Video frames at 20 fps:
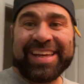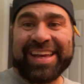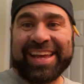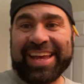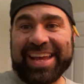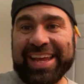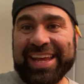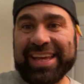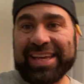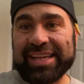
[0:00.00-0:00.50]

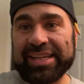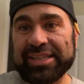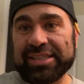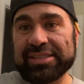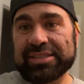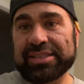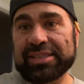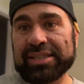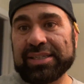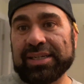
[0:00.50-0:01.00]

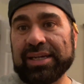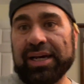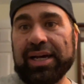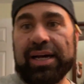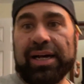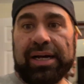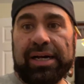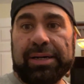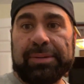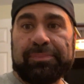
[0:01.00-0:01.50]
And
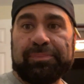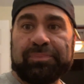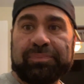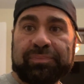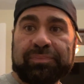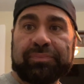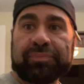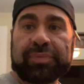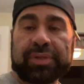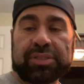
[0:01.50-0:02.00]
so
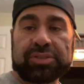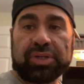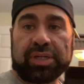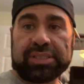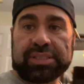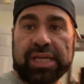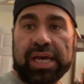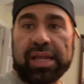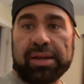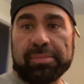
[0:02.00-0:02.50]
I
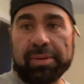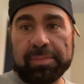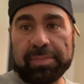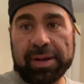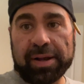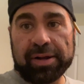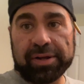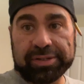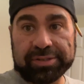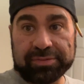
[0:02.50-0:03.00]
sat at my
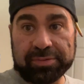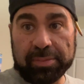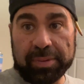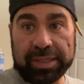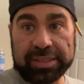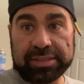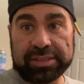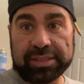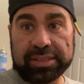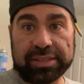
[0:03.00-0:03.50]
parents' for
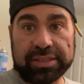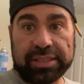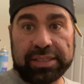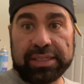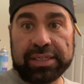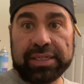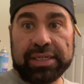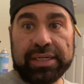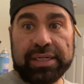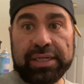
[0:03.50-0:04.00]

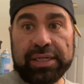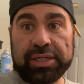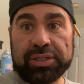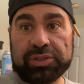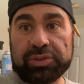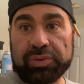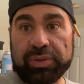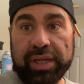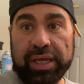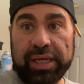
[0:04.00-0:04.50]
basically
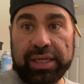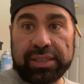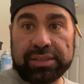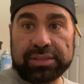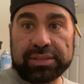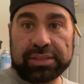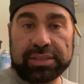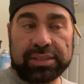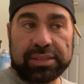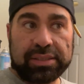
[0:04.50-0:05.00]
2
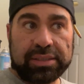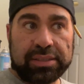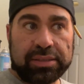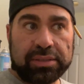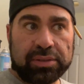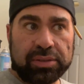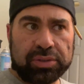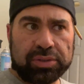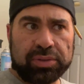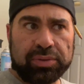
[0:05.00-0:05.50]
days
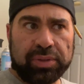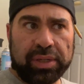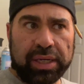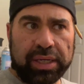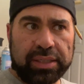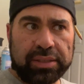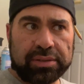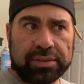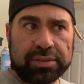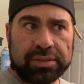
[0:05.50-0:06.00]
or two
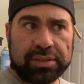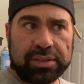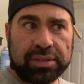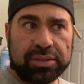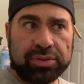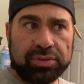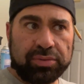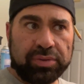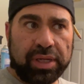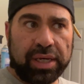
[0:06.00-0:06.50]
nights,
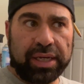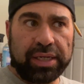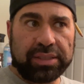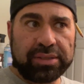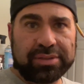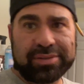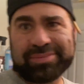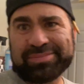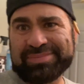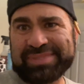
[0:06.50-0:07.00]

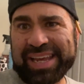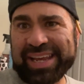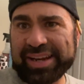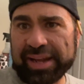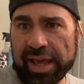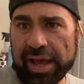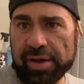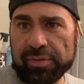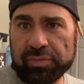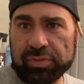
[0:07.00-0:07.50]
day and a
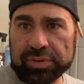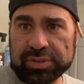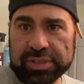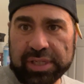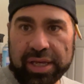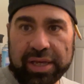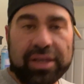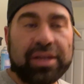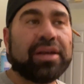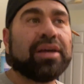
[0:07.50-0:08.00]
half, we'll
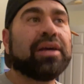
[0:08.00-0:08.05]
say,